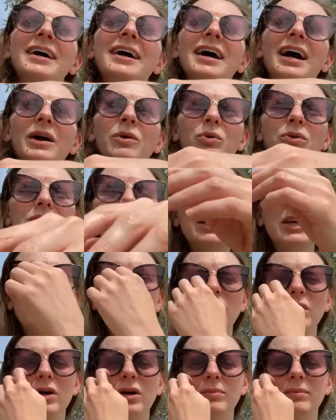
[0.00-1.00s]
I will take
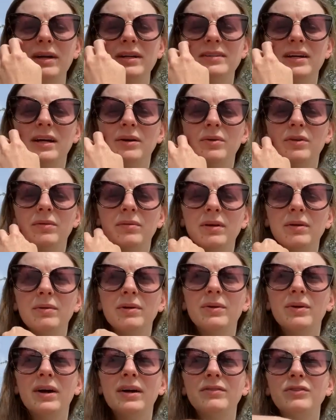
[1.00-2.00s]
you along my day with me. We
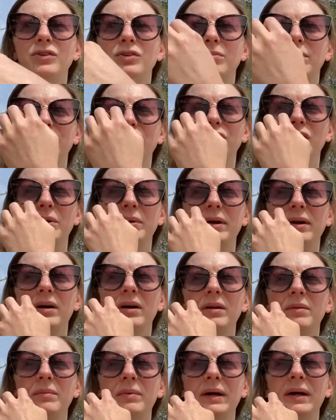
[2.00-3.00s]
don't have too much going
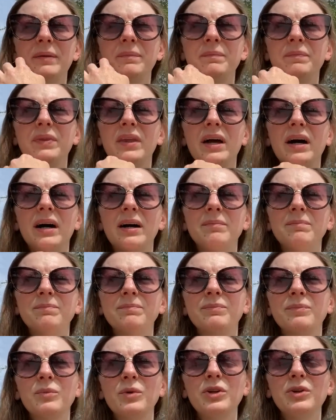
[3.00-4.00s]
on, but
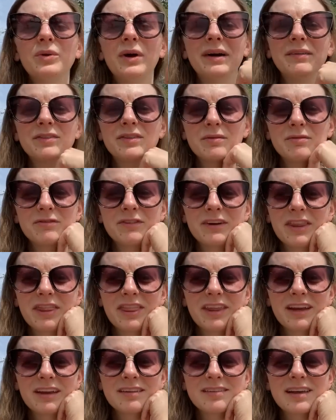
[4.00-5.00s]
we do have some fun
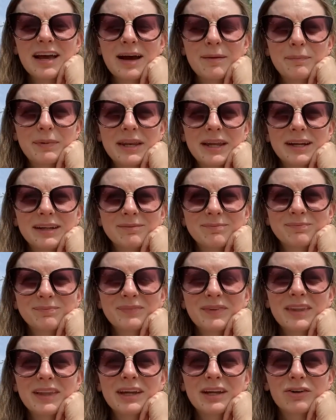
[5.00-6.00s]
things happening
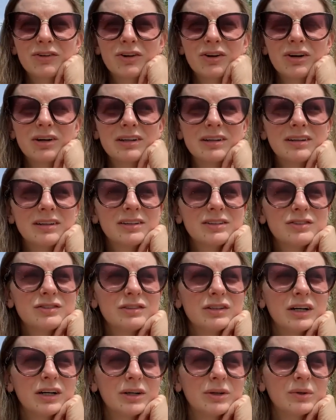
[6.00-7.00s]
later on.
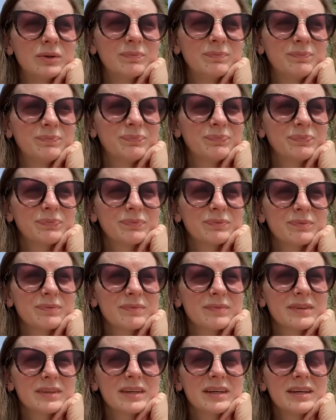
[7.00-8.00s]
So
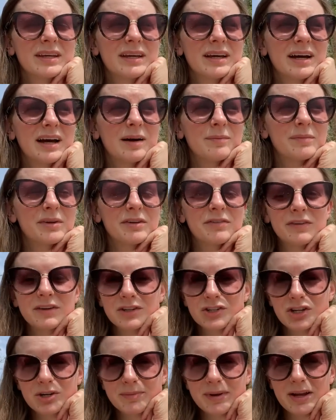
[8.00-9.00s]
I'm gonna
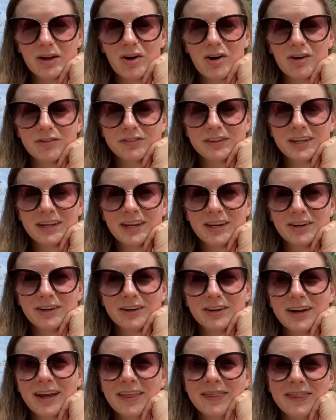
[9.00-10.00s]
finish up my coffee
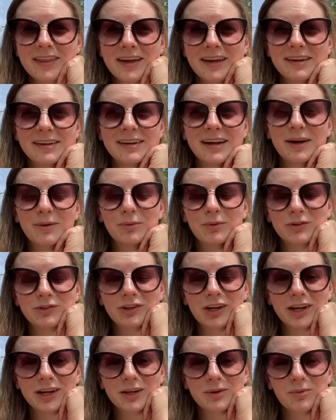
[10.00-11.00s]
here, and then I will
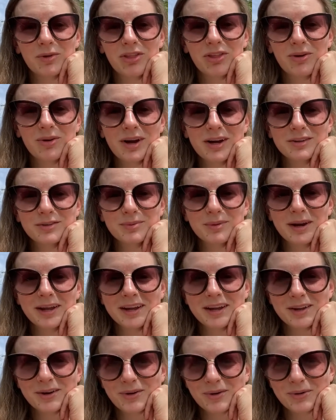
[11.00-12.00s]
check in with you guys when I
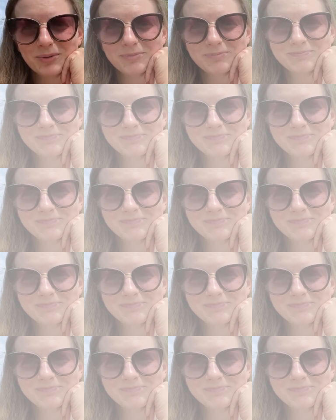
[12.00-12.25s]
get home.